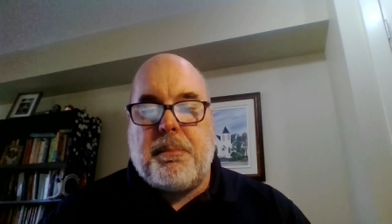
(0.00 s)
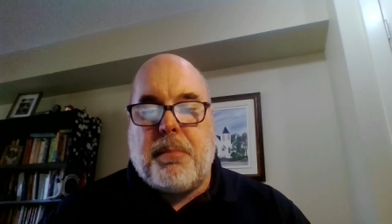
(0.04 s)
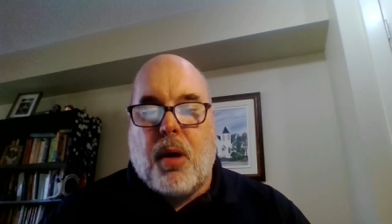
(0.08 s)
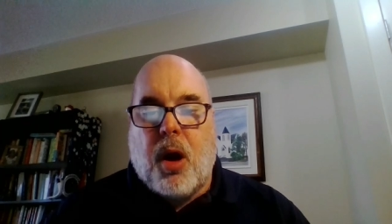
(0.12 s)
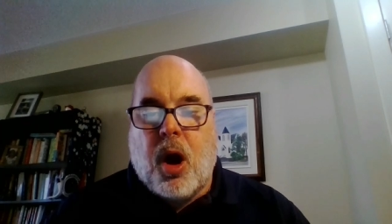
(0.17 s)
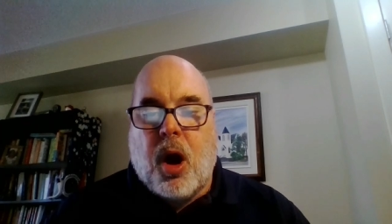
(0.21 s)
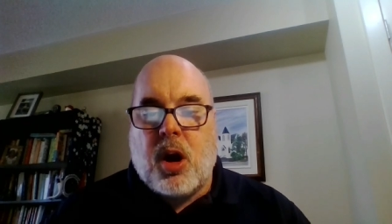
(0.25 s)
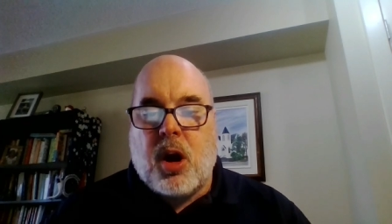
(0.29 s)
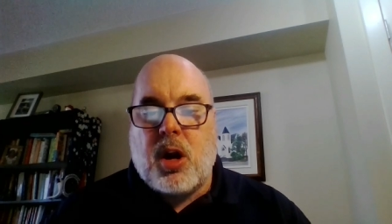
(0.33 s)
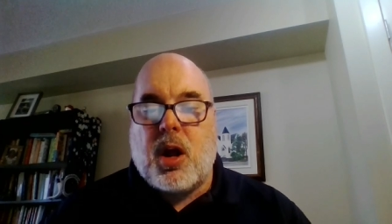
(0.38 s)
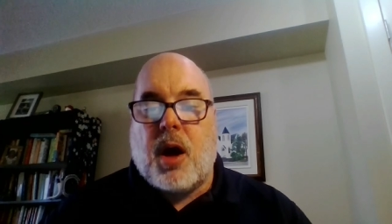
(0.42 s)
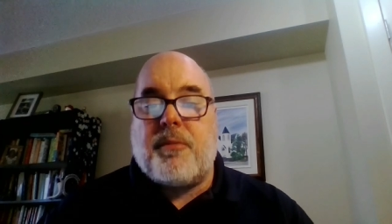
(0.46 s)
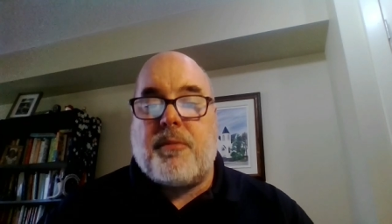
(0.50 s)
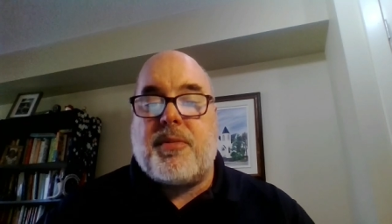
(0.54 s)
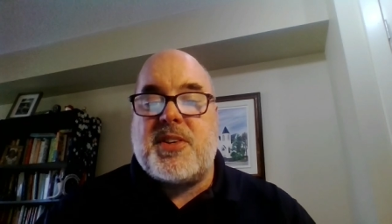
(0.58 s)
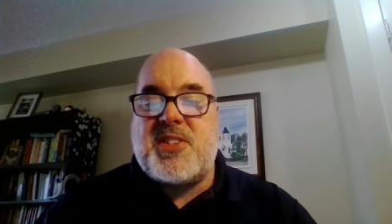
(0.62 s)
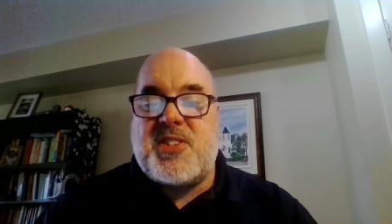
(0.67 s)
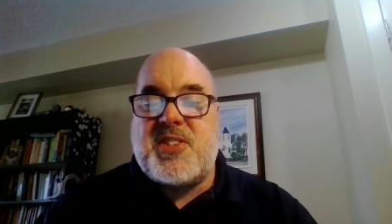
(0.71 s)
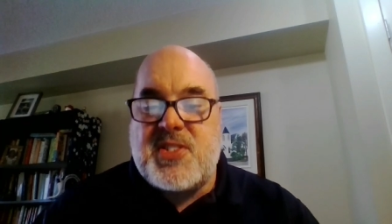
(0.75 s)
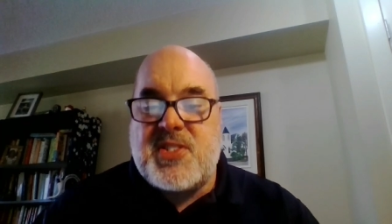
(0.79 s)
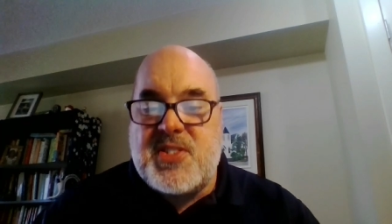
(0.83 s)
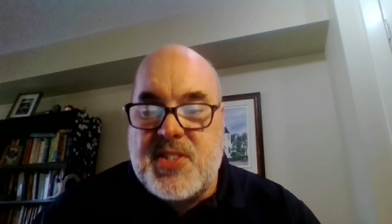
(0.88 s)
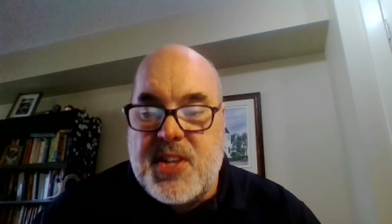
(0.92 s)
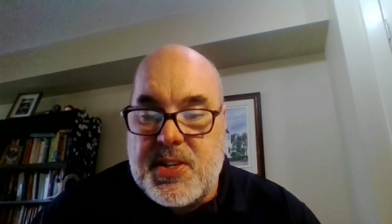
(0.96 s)
part of a
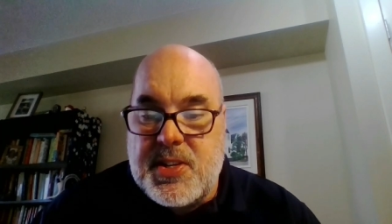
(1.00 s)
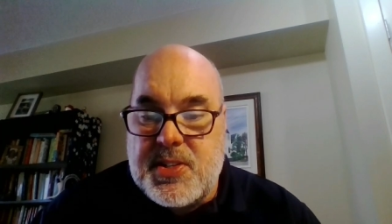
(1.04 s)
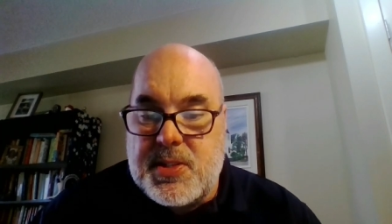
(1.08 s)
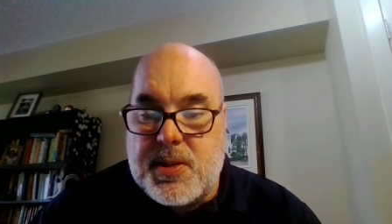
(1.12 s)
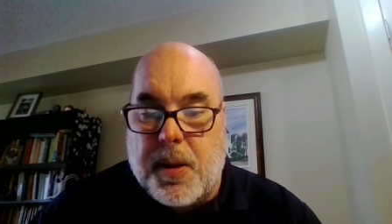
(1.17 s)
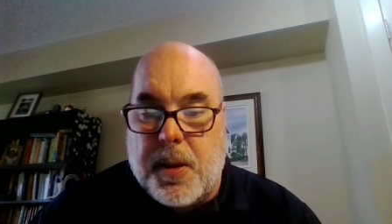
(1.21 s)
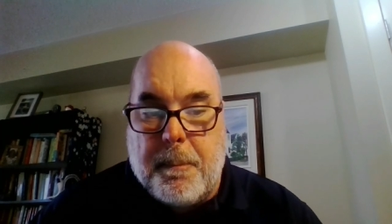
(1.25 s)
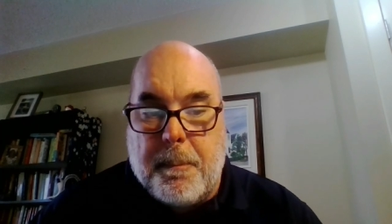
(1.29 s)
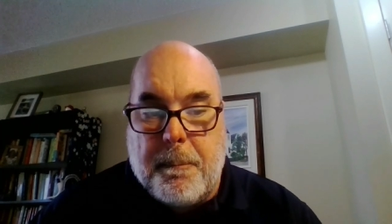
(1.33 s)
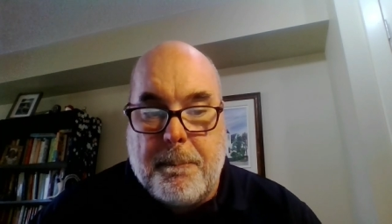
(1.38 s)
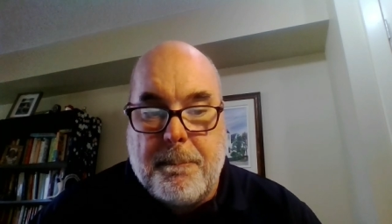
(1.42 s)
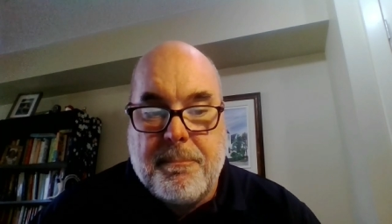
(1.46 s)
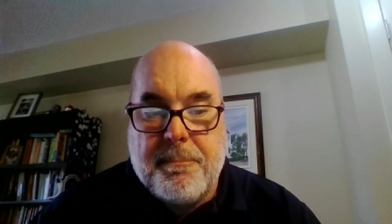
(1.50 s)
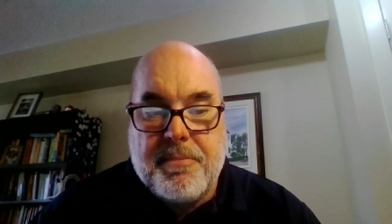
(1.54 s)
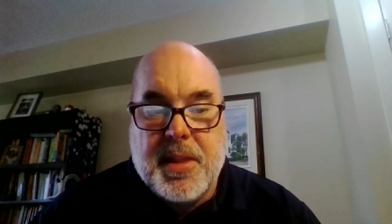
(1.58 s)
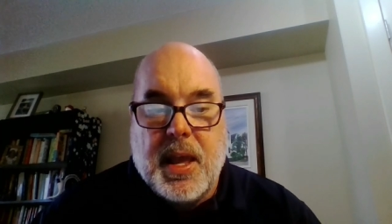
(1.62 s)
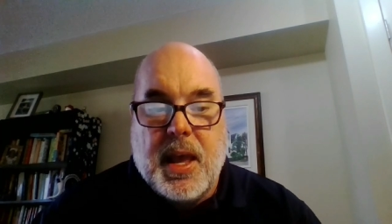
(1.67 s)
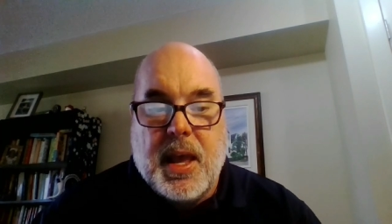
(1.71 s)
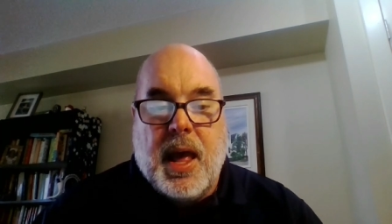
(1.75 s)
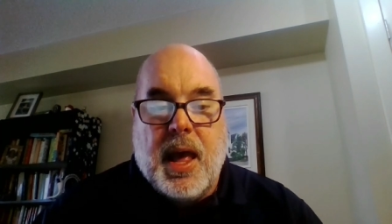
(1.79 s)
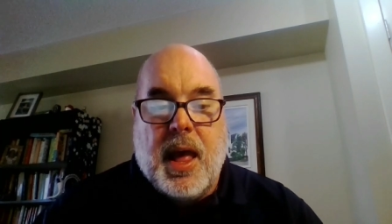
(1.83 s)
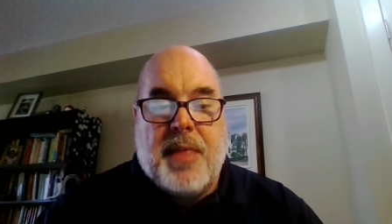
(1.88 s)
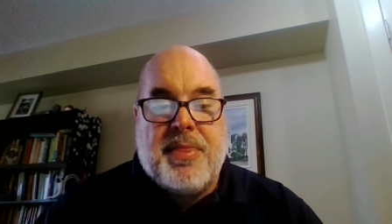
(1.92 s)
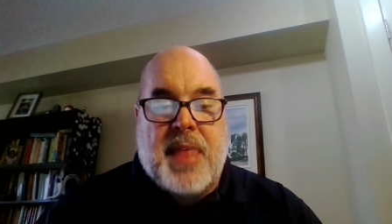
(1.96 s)
system
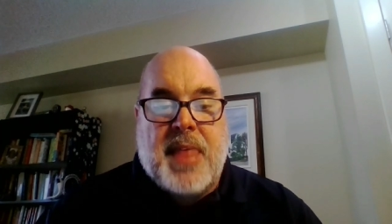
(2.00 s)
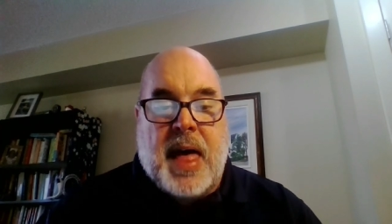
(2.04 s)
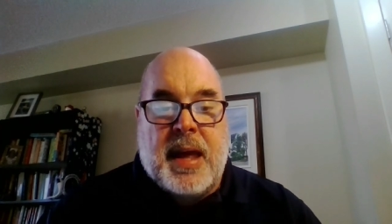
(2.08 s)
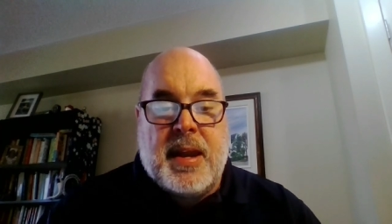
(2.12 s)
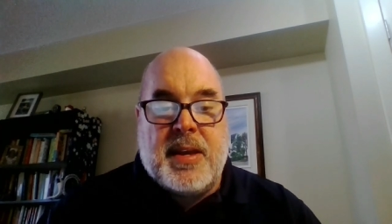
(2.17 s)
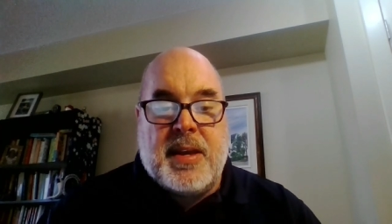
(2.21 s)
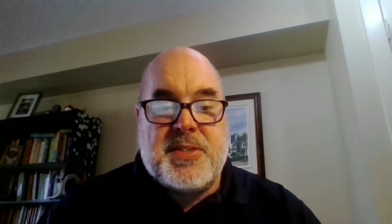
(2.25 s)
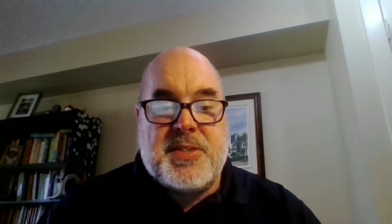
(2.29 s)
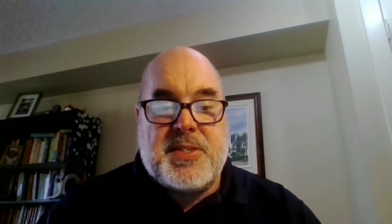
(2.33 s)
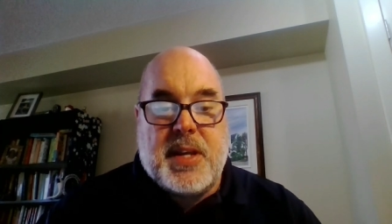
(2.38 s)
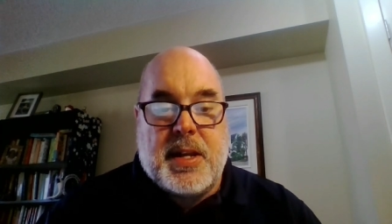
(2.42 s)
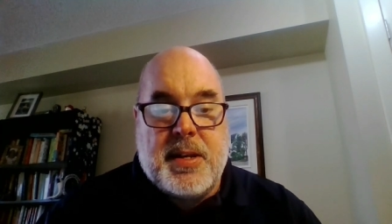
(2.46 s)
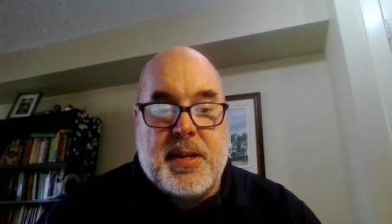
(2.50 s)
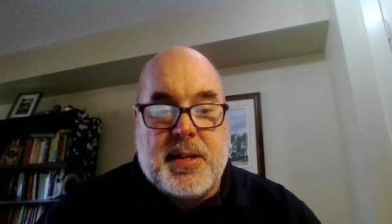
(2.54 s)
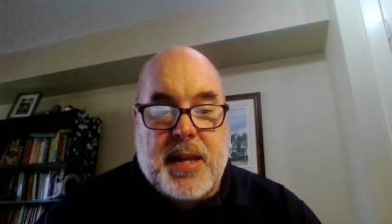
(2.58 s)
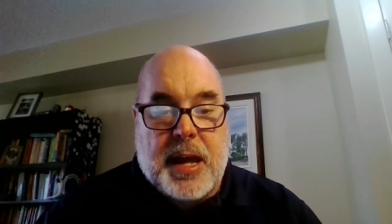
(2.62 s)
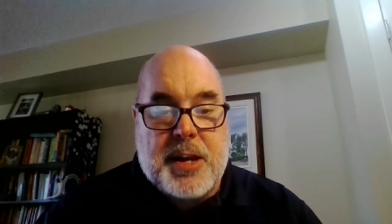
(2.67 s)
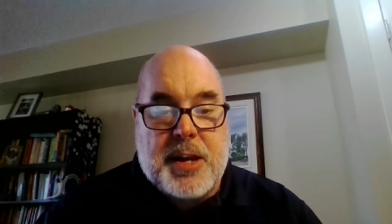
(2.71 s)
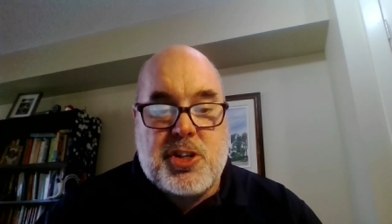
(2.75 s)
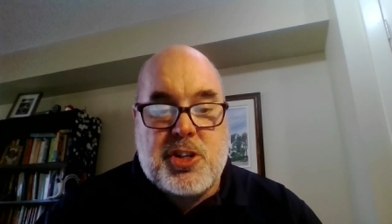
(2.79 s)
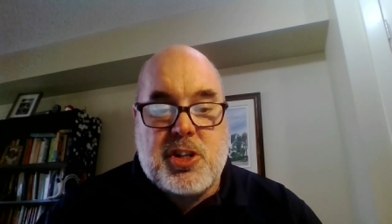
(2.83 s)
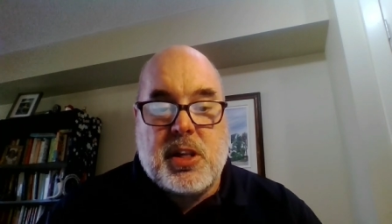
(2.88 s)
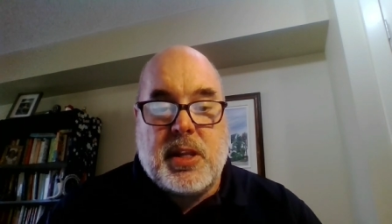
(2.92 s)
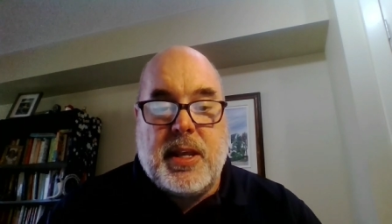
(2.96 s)
that is
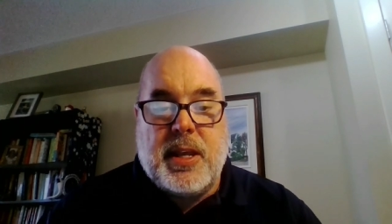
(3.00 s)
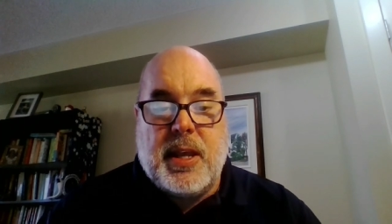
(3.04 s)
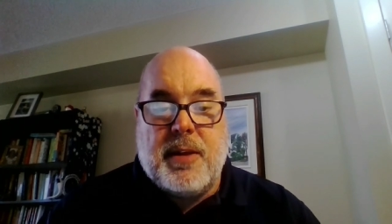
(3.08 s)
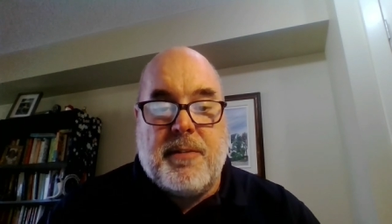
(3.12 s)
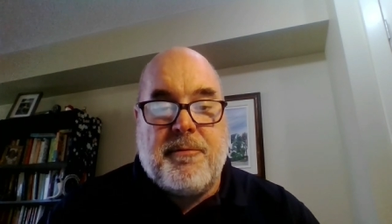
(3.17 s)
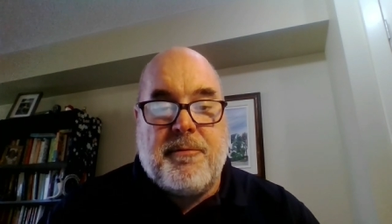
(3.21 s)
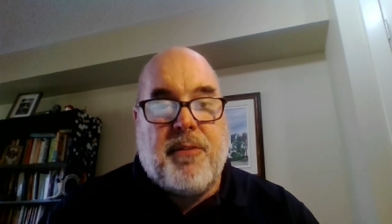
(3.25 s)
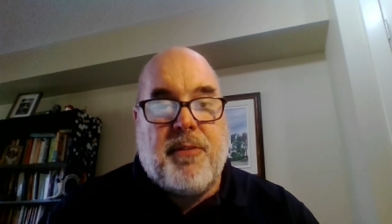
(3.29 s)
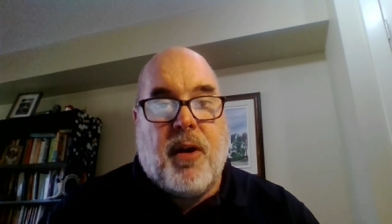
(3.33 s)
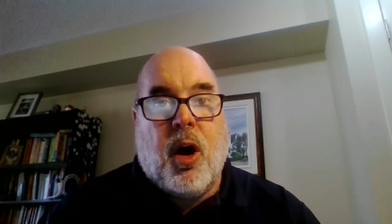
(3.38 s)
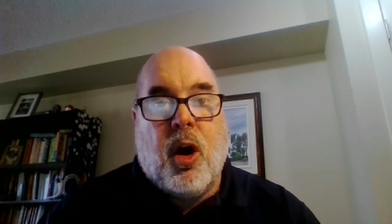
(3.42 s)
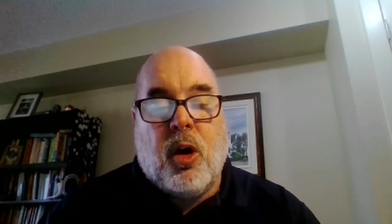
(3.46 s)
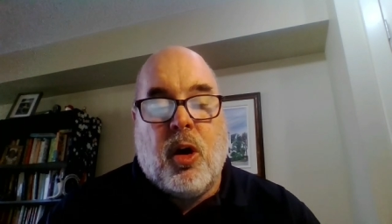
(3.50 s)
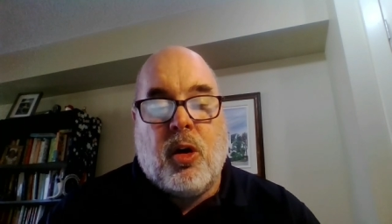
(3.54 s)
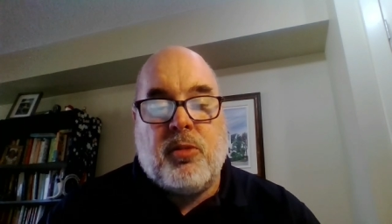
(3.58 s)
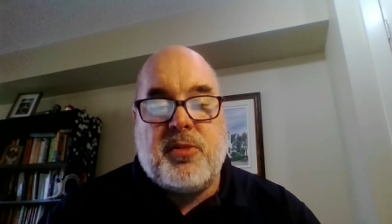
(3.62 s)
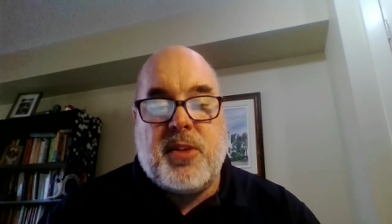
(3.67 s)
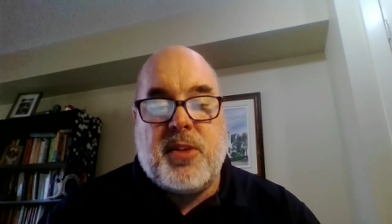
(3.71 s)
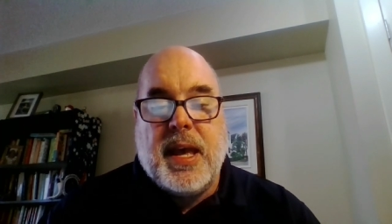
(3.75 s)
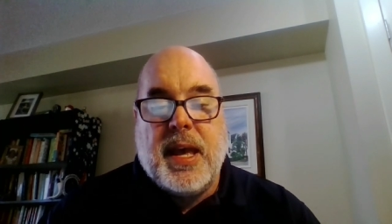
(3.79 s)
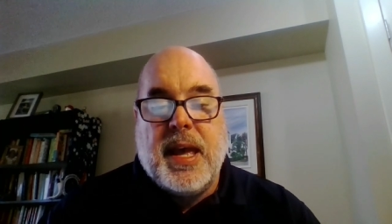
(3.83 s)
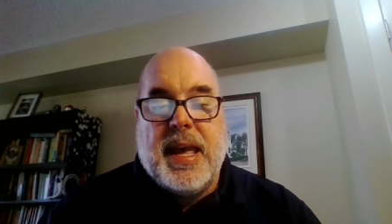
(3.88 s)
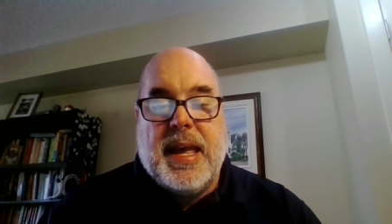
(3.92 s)
intentionally involved